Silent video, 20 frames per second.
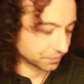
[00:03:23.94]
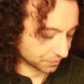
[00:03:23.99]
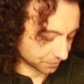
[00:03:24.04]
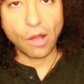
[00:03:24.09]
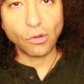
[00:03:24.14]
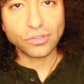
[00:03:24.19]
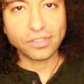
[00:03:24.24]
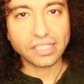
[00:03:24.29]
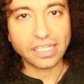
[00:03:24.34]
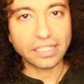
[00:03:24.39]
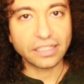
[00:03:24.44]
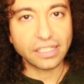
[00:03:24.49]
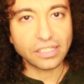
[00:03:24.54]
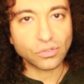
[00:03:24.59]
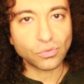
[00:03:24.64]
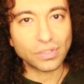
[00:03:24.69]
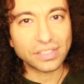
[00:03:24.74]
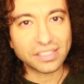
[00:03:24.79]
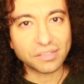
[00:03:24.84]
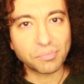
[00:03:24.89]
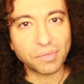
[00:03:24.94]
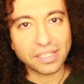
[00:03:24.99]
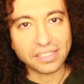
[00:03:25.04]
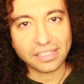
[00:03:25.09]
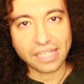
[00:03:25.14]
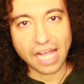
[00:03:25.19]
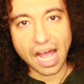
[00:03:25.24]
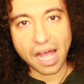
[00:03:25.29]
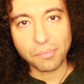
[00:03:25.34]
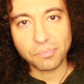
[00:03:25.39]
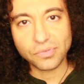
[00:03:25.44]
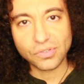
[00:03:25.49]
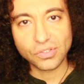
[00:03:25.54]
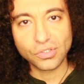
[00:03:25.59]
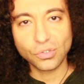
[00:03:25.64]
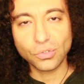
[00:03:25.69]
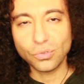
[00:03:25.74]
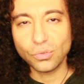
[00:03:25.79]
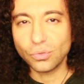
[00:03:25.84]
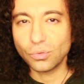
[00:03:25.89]
I would say this one smells up
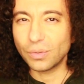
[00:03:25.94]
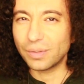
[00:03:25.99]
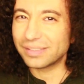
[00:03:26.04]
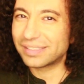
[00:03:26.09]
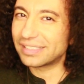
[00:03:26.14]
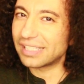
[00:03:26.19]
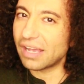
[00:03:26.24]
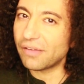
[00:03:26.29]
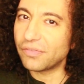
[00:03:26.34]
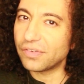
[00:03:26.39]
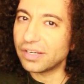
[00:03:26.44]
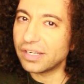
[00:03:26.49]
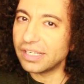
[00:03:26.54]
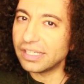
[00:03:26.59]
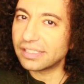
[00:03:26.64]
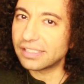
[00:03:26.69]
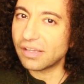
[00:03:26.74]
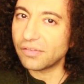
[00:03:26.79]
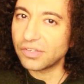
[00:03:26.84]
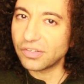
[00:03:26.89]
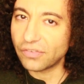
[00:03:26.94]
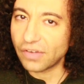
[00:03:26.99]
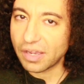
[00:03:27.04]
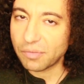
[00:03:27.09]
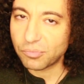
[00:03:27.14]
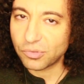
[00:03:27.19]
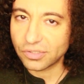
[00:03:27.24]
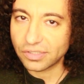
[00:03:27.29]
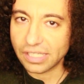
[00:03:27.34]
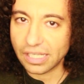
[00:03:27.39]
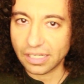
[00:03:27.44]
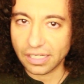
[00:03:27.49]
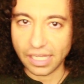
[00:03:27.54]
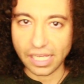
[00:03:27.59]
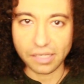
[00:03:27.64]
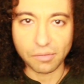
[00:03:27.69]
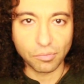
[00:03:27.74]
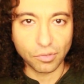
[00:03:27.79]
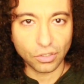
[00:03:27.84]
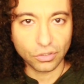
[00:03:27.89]
to 70, 75%
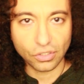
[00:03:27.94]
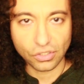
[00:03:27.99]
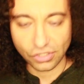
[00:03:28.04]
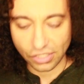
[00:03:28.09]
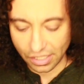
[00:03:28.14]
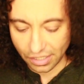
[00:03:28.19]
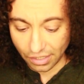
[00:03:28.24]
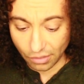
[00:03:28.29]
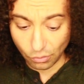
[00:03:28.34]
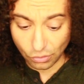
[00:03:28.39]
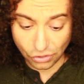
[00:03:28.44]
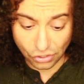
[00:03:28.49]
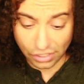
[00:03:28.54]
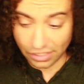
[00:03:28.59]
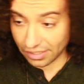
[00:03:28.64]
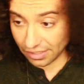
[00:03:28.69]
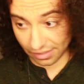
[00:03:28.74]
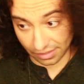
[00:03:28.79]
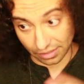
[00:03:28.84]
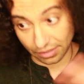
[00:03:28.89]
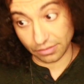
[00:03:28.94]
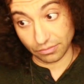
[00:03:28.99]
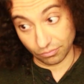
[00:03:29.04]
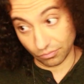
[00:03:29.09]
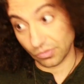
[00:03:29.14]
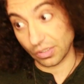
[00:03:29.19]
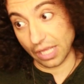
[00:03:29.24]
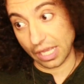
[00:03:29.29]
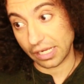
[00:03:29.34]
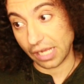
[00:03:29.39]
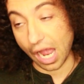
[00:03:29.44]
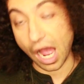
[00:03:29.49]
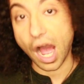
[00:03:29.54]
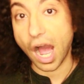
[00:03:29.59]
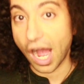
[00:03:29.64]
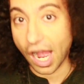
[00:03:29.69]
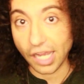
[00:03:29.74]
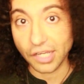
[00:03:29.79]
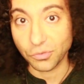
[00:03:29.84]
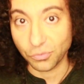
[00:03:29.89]
like Bleu de Chanel, which is like a
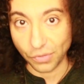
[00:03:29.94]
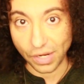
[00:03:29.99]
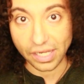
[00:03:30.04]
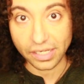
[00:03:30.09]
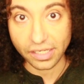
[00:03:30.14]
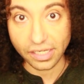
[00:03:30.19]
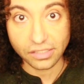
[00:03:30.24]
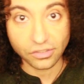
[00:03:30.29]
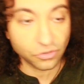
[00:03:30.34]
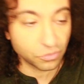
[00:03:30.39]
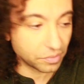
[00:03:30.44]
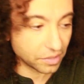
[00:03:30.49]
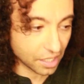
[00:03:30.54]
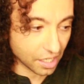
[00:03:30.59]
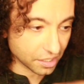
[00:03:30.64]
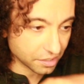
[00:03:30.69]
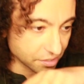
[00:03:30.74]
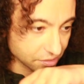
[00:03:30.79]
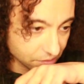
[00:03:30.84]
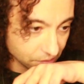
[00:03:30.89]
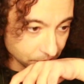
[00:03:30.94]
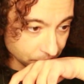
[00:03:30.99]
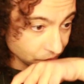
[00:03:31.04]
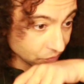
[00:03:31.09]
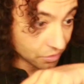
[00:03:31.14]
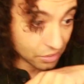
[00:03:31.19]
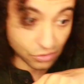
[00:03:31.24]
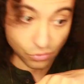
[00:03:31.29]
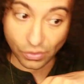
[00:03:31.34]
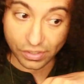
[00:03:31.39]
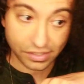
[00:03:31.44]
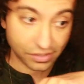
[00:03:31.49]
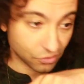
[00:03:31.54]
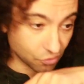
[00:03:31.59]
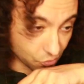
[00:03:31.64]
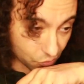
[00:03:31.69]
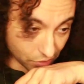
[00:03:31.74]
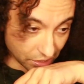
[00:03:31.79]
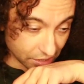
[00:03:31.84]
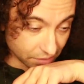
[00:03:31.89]
high ranking to be honest. This one is
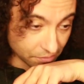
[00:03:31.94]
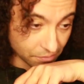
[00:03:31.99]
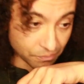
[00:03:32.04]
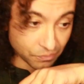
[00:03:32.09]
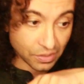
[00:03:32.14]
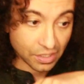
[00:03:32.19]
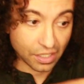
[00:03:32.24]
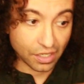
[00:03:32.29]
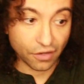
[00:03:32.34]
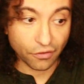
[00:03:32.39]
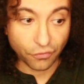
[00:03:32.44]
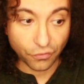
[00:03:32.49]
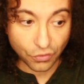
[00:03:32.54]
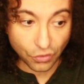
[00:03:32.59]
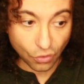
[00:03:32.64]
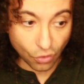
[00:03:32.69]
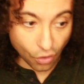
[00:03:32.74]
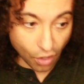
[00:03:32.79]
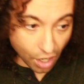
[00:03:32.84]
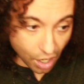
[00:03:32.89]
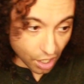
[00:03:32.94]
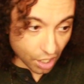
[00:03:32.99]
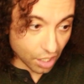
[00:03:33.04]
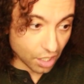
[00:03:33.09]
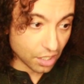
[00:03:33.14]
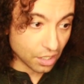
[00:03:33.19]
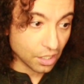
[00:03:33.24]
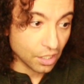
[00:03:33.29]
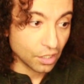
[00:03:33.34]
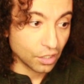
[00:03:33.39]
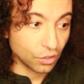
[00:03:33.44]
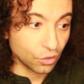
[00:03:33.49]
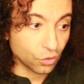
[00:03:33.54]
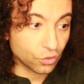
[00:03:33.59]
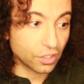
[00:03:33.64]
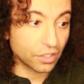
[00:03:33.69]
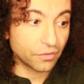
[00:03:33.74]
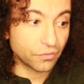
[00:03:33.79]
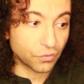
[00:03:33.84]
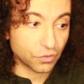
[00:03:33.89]
great if you are
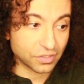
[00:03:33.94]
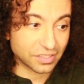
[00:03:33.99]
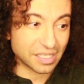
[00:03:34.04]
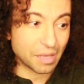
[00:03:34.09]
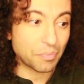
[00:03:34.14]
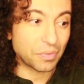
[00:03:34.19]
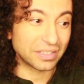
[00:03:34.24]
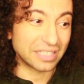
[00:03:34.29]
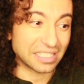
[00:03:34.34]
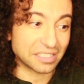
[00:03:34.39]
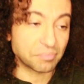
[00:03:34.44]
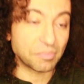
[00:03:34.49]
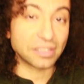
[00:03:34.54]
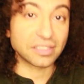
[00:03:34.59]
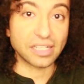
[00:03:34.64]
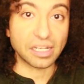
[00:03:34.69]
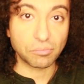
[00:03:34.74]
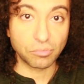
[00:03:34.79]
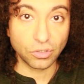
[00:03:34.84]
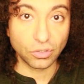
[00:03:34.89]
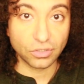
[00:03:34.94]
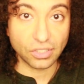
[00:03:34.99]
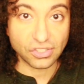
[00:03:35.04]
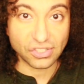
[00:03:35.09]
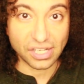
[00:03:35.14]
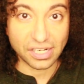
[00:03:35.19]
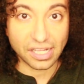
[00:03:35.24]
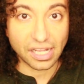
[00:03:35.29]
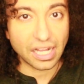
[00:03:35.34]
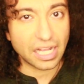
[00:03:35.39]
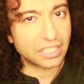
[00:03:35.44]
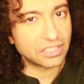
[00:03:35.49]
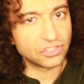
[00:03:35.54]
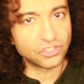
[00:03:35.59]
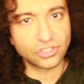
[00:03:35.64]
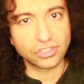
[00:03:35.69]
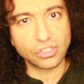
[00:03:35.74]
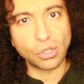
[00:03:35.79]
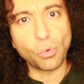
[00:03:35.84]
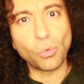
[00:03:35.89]
looking for something that smells like Bleu de Chanel and you
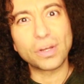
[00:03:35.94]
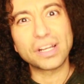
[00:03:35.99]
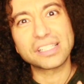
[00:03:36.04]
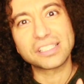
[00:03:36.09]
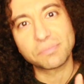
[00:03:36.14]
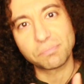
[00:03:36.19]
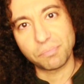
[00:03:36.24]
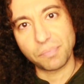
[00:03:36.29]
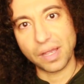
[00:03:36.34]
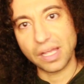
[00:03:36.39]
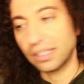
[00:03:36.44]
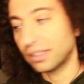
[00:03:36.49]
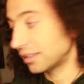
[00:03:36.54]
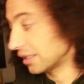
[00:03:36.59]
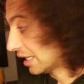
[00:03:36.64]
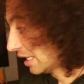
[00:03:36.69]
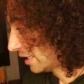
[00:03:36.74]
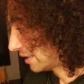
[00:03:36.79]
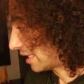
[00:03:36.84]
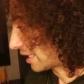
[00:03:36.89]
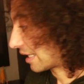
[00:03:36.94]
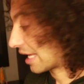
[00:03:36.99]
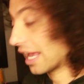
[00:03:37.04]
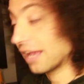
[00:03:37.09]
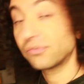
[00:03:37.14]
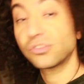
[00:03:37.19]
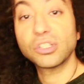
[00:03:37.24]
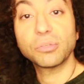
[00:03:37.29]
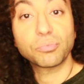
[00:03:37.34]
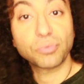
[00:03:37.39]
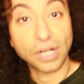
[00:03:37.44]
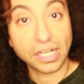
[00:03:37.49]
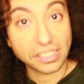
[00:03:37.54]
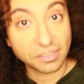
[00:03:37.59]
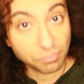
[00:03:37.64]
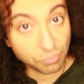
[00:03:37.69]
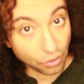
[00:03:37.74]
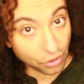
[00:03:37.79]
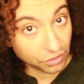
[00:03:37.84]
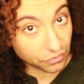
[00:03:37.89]
just don't want to spend that hefty
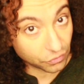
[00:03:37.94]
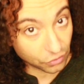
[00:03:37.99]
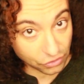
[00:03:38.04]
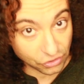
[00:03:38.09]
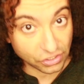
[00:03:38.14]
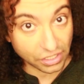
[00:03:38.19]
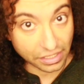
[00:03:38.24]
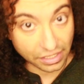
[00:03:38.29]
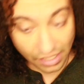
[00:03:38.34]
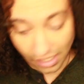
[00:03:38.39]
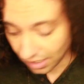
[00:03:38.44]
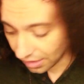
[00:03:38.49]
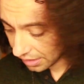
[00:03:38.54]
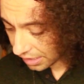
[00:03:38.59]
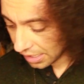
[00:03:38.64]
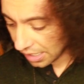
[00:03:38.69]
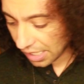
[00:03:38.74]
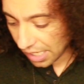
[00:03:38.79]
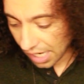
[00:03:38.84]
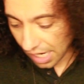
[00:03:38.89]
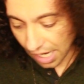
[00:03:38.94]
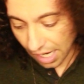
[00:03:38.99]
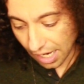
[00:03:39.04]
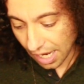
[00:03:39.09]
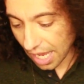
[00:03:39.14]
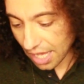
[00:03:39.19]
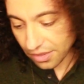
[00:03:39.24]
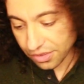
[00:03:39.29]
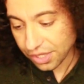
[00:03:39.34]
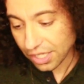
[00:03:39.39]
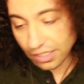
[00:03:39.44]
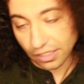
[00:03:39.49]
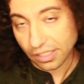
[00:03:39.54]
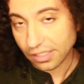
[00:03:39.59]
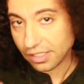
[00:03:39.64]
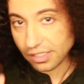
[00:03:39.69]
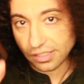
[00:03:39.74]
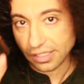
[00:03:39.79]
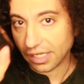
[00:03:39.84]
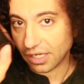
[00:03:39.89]
price point for Chanel. Uh, I think
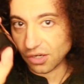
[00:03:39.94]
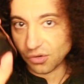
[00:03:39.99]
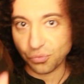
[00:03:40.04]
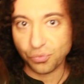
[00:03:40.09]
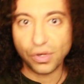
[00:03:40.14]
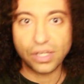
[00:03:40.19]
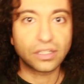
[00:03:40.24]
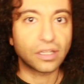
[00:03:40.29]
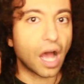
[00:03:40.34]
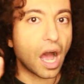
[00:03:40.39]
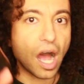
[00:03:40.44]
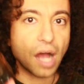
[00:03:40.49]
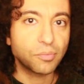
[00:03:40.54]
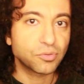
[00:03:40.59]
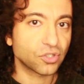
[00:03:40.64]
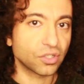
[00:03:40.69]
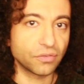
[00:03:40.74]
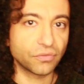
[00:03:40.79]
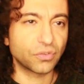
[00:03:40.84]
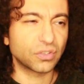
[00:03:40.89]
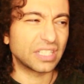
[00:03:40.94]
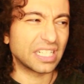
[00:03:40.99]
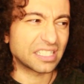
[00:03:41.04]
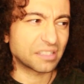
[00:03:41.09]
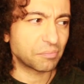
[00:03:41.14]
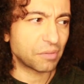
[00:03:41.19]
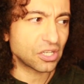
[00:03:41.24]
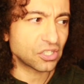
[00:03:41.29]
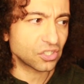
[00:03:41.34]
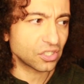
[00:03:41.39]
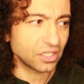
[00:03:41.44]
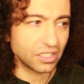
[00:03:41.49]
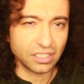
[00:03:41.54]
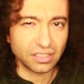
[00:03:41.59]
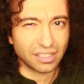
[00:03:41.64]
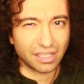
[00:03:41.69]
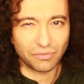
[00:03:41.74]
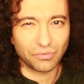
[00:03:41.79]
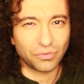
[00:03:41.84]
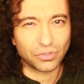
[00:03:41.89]
this is a great option for that,
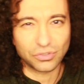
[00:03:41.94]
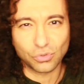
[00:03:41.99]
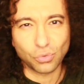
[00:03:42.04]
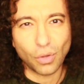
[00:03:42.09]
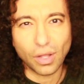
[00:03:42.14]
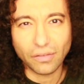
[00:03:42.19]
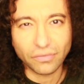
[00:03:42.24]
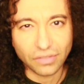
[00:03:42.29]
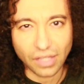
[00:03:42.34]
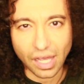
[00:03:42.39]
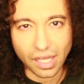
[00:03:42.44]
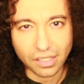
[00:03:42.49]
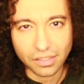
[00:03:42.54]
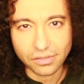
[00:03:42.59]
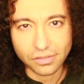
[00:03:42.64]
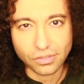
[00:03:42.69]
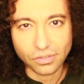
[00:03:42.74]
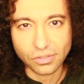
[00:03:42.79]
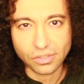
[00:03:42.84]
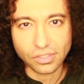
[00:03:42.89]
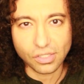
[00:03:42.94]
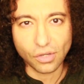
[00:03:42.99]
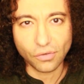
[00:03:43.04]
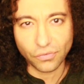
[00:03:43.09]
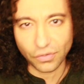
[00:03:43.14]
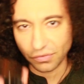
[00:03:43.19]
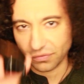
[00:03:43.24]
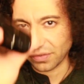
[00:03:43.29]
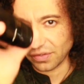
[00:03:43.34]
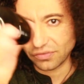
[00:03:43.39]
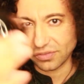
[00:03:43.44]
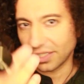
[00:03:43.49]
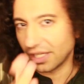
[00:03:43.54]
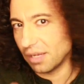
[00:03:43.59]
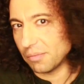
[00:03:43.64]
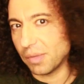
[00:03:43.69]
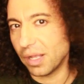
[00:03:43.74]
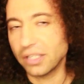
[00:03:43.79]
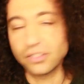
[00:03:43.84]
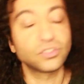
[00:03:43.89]
especially that for $12 or so for
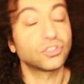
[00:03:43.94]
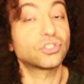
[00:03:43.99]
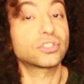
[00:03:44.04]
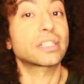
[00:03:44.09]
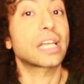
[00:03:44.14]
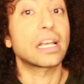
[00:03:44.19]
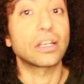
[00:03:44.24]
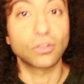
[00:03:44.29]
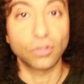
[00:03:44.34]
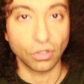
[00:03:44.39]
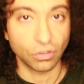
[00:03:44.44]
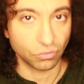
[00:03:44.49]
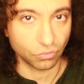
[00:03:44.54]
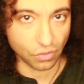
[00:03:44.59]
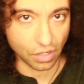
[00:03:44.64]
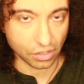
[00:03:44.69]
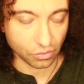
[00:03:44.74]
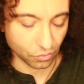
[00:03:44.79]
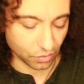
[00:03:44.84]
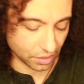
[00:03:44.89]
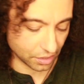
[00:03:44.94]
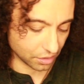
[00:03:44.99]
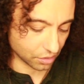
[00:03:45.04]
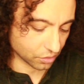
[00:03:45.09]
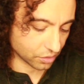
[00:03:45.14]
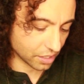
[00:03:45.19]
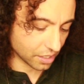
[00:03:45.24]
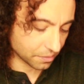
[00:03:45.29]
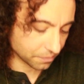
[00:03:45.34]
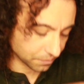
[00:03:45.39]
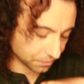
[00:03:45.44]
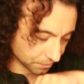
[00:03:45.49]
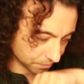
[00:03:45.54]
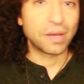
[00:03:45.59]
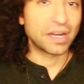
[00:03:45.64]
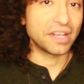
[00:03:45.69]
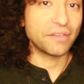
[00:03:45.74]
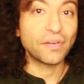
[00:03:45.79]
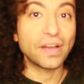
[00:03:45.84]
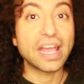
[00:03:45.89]
50 ml, you just can't go wrong with it, okay?
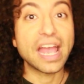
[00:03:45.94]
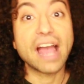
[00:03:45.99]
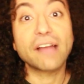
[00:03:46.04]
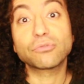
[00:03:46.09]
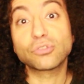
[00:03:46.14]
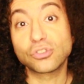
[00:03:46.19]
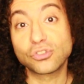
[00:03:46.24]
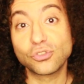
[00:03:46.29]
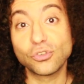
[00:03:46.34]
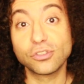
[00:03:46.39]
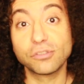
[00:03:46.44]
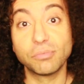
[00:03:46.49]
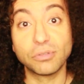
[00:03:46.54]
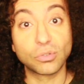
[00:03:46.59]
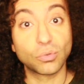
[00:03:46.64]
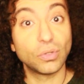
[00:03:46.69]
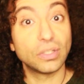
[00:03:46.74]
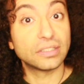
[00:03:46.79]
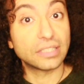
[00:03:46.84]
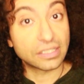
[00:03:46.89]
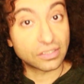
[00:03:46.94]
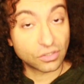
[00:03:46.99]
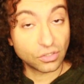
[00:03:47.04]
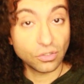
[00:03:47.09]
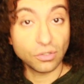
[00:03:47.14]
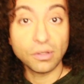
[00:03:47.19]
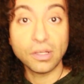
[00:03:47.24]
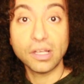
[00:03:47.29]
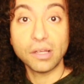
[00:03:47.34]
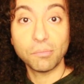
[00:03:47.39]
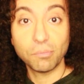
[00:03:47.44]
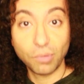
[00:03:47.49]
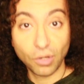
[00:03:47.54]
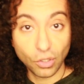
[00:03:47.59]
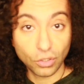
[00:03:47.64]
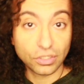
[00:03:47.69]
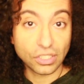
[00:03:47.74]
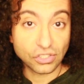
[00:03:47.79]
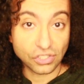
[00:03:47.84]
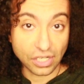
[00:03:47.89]
But if I have to choose between the two,
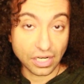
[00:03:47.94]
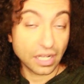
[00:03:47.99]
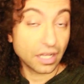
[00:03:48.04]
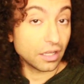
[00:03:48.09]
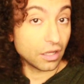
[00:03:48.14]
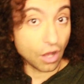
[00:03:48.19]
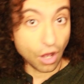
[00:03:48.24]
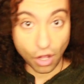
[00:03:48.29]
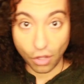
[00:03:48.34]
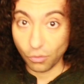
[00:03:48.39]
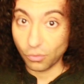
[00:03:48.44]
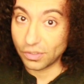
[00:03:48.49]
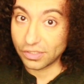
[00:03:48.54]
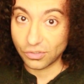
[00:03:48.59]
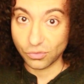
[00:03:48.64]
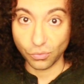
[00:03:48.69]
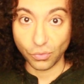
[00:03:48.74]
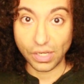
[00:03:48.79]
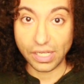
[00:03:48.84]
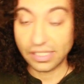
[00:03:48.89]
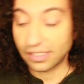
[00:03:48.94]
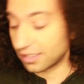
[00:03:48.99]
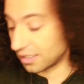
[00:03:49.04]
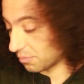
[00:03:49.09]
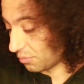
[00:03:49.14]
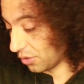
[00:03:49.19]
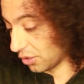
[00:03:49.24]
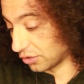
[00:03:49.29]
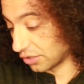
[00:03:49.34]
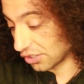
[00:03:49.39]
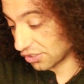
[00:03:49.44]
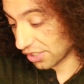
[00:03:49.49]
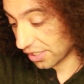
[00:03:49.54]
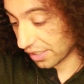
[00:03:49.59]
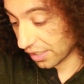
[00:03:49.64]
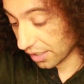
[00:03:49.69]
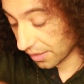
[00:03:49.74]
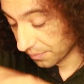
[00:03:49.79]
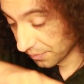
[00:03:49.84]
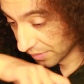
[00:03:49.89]
Bleu de Chanel always wins. Bleu de
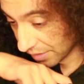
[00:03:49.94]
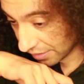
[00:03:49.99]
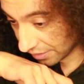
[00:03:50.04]
Chanel,